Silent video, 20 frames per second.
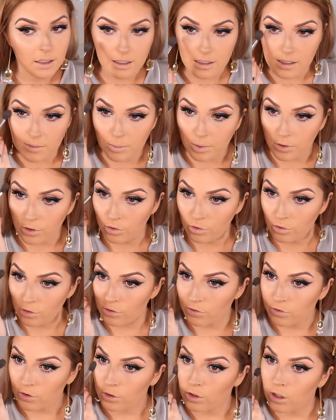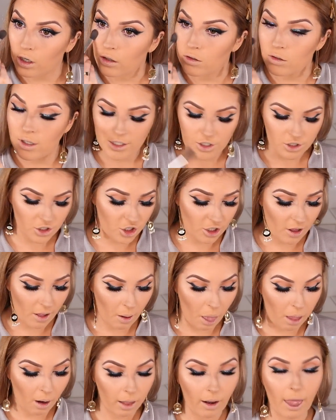It's a beautiful gold,
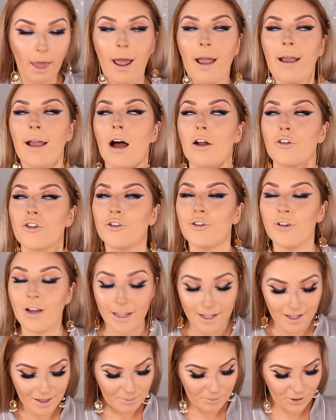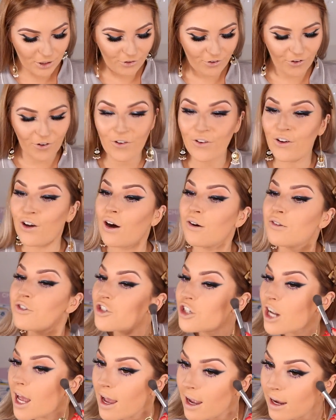I can't talk, beautiful gold
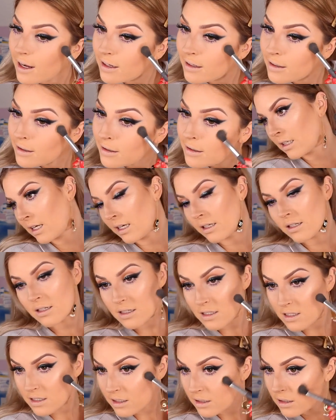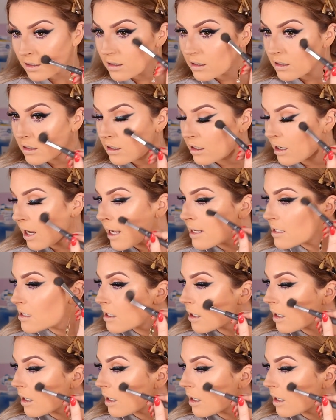shade, and it's nice.